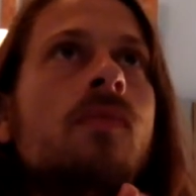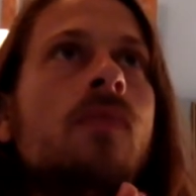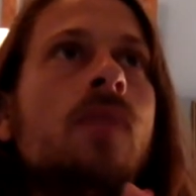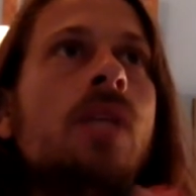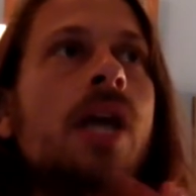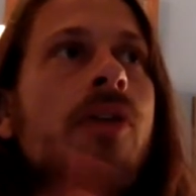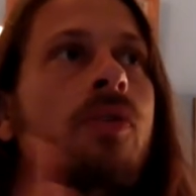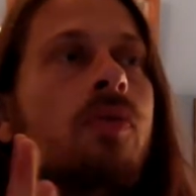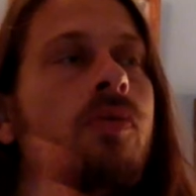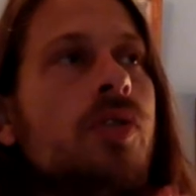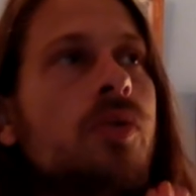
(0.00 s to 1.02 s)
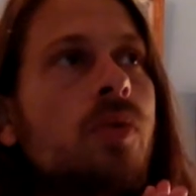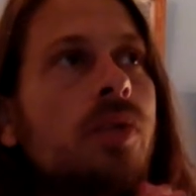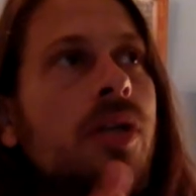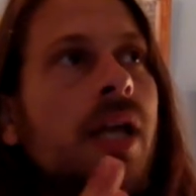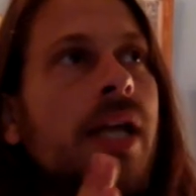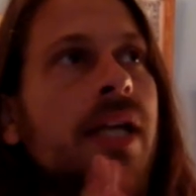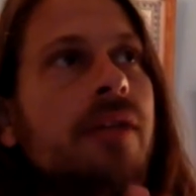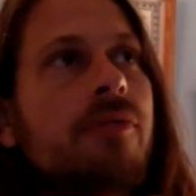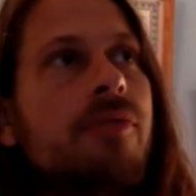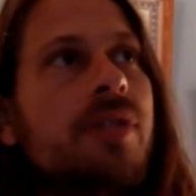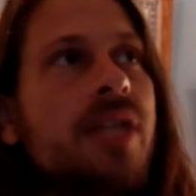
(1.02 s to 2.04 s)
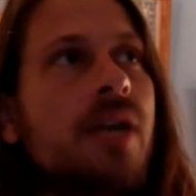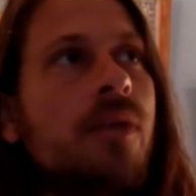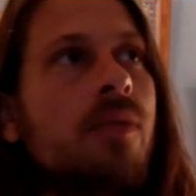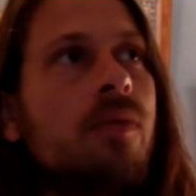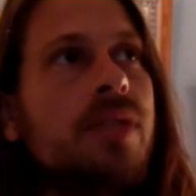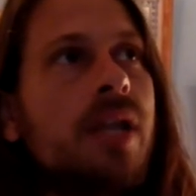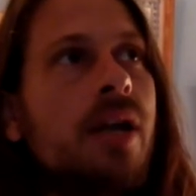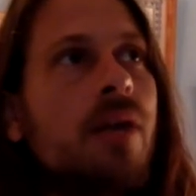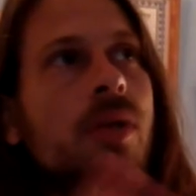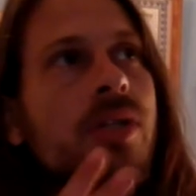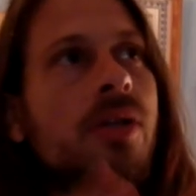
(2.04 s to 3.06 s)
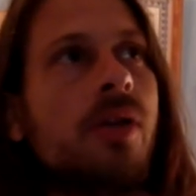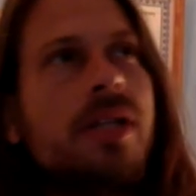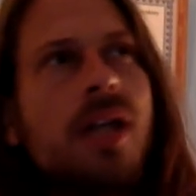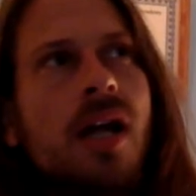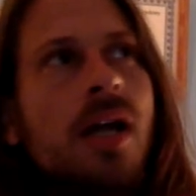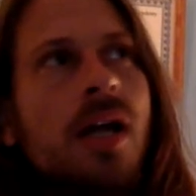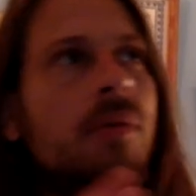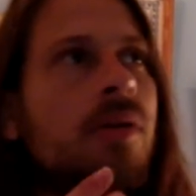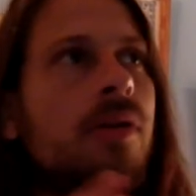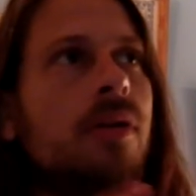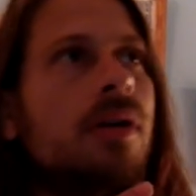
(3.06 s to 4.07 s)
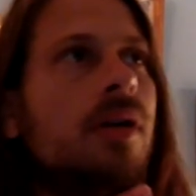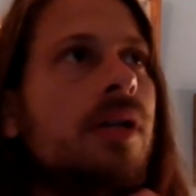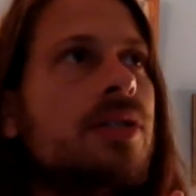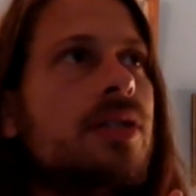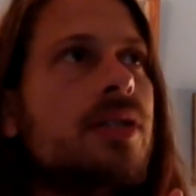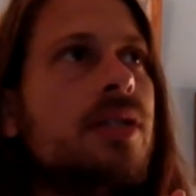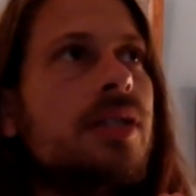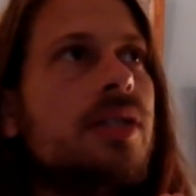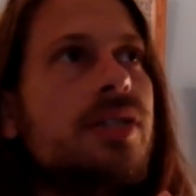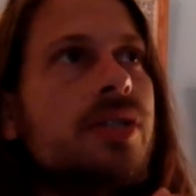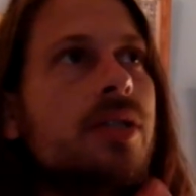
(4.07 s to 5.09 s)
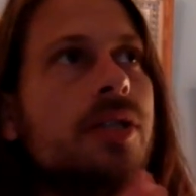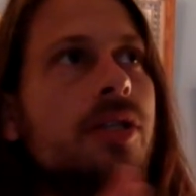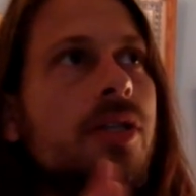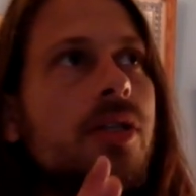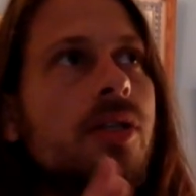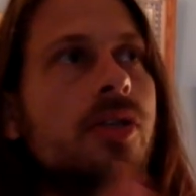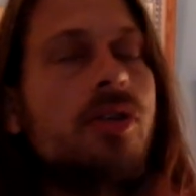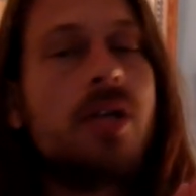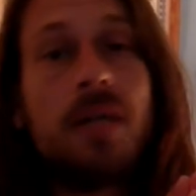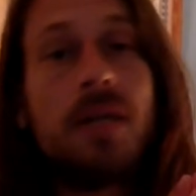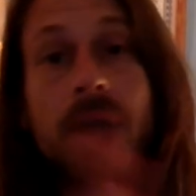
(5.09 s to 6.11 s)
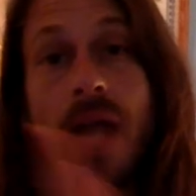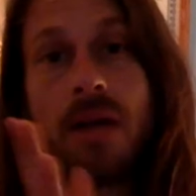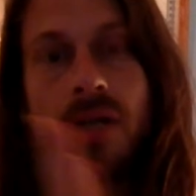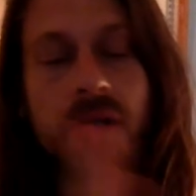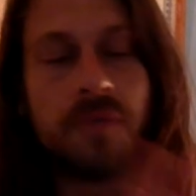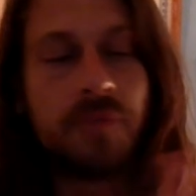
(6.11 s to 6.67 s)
yeah, you'd just wonder, like, if does that is that how it works all the time, or is it in a certain yuga? I don't know.